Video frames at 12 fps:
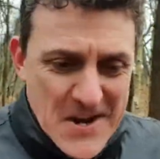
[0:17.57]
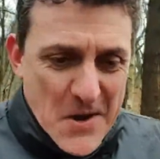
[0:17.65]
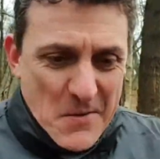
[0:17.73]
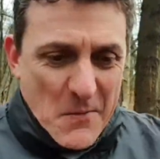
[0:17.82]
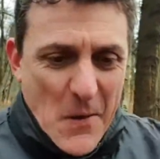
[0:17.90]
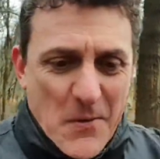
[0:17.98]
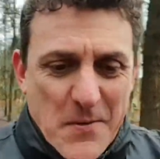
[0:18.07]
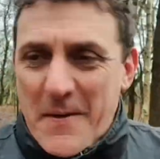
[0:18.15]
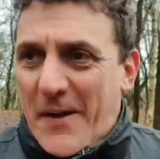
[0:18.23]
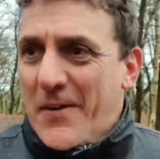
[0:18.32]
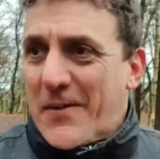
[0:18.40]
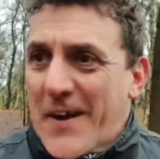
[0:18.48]
Welcome
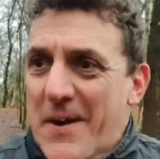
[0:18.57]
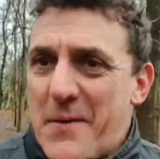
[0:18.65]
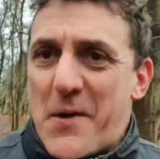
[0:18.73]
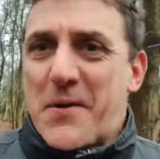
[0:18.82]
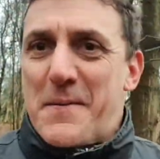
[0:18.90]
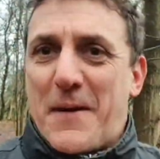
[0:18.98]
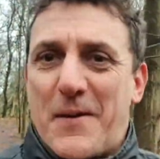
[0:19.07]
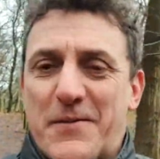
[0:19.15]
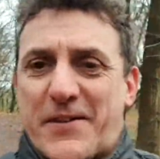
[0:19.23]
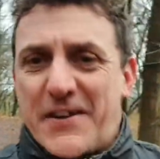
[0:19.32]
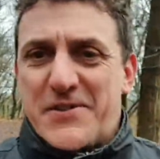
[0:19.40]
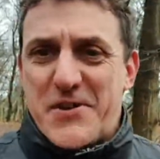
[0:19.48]
along
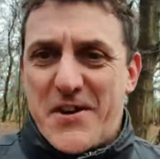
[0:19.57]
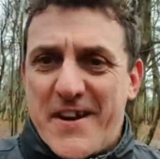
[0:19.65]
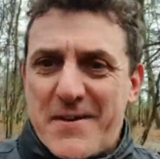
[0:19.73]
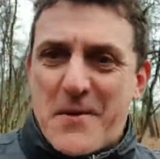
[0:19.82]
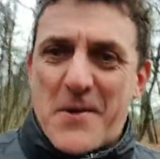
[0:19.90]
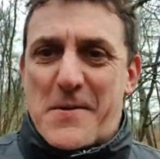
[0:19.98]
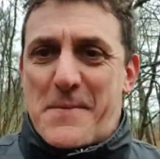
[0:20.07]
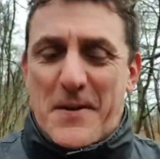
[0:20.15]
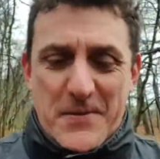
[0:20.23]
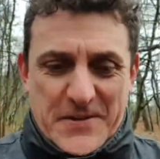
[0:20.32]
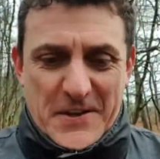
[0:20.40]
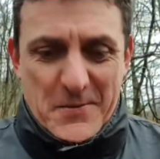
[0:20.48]
to the journey, welcome
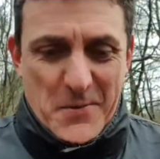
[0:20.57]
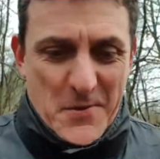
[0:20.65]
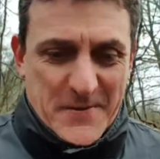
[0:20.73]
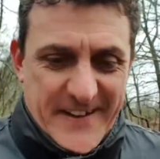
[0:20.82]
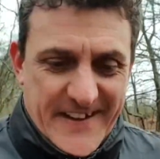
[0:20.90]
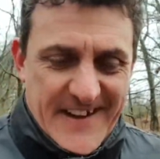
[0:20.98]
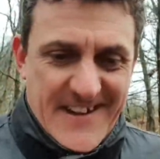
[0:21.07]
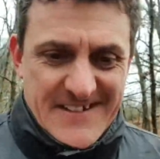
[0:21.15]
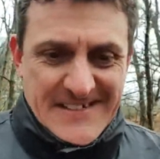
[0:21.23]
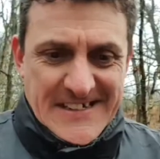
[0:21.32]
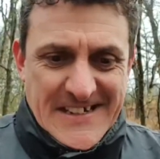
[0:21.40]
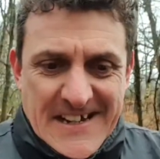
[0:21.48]
along to the walk today.
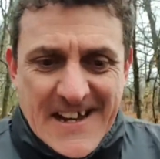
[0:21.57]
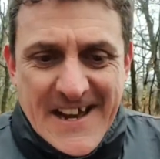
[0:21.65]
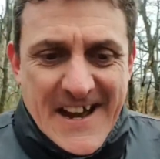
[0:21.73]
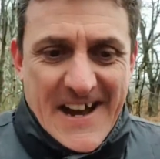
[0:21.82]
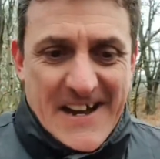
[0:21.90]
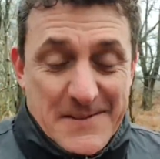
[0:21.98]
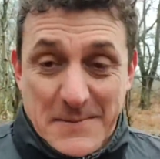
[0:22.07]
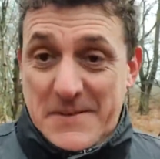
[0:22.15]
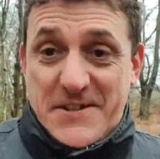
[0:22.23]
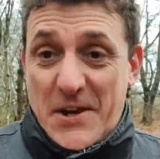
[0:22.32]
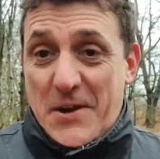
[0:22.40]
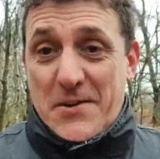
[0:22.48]

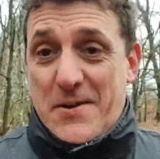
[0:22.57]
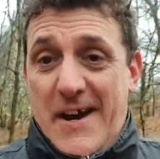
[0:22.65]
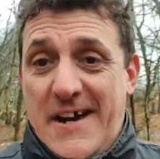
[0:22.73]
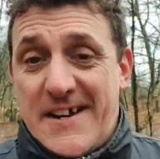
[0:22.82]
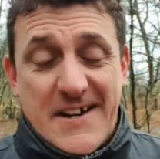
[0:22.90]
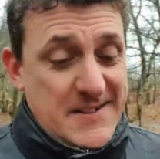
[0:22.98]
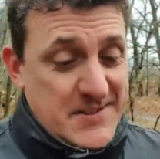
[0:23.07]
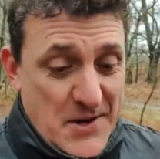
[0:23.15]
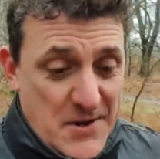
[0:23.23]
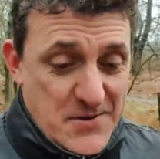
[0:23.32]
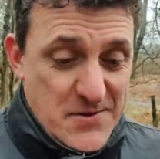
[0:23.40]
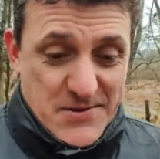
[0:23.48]
So
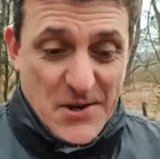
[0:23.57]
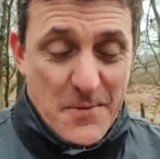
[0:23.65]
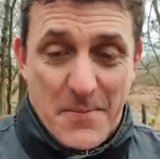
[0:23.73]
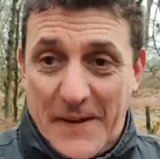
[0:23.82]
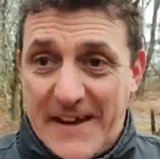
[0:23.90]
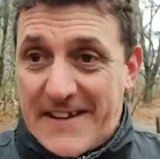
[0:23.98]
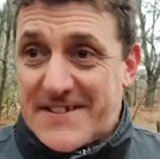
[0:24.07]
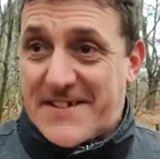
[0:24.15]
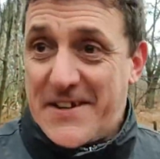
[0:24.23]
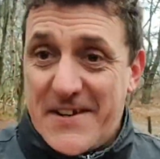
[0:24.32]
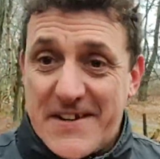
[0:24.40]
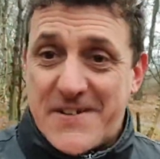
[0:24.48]
pleased
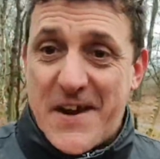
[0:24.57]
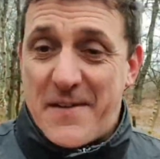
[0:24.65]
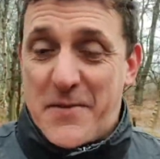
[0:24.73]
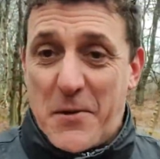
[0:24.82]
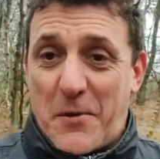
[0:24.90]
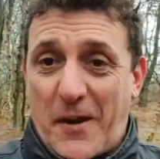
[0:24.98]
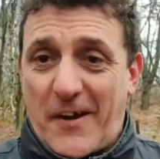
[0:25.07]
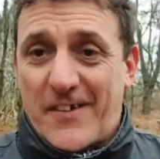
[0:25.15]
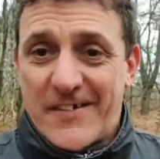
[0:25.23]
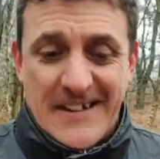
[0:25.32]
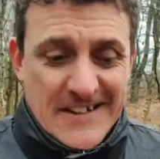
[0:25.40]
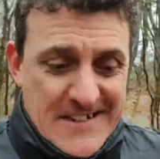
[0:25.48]
to have you all along,
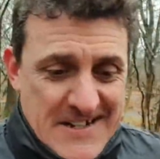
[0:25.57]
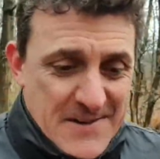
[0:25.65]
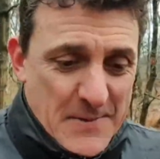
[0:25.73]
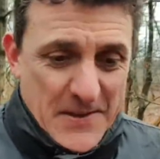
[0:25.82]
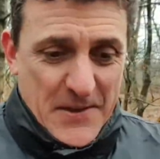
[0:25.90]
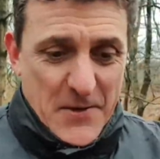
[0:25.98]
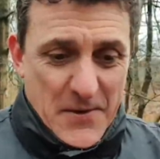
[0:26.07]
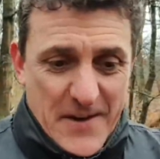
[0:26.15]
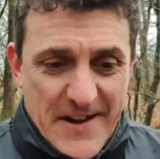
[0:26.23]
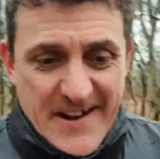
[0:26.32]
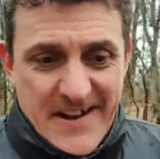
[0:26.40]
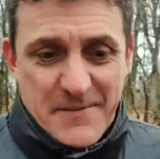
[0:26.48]
whether you're
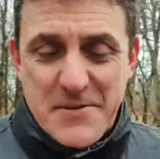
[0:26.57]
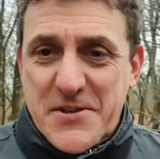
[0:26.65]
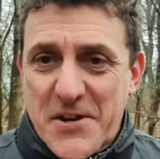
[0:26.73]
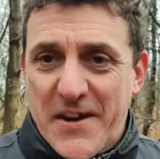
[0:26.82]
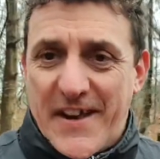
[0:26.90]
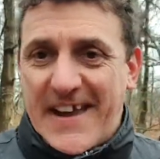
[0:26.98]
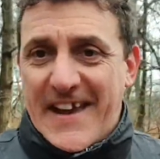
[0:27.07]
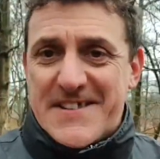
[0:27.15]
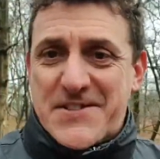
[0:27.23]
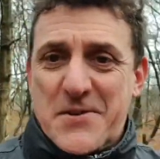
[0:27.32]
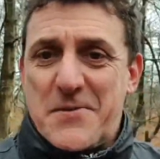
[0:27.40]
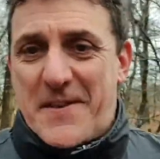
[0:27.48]
a returning guest
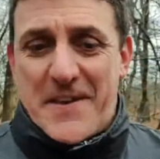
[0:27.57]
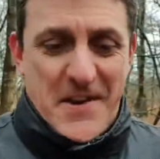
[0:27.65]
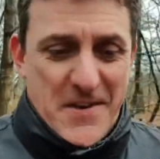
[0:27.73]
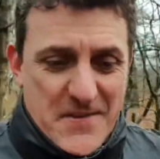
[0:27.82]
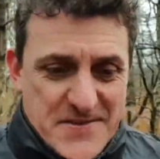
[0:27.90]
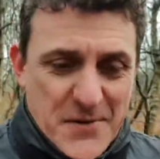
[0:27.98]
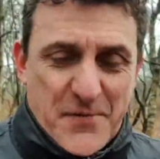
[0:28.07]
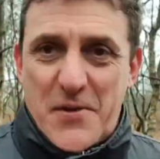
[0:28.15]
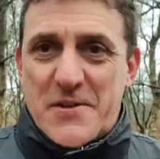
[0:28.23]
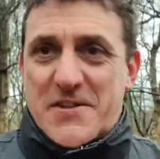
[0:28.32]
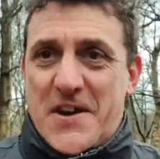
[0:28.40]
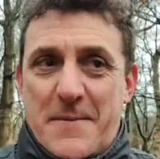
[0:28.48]
or whether it's your
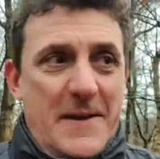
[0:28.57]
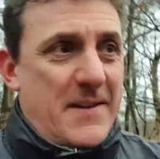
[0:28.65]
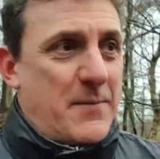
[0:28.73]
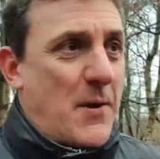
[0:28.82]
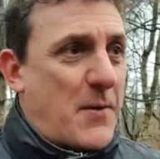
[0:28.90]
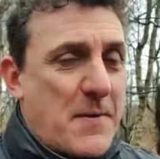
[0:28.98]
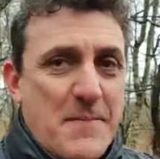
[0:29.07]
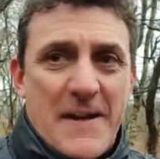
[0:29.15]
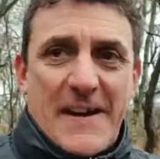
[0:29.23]
first time here. Welcome.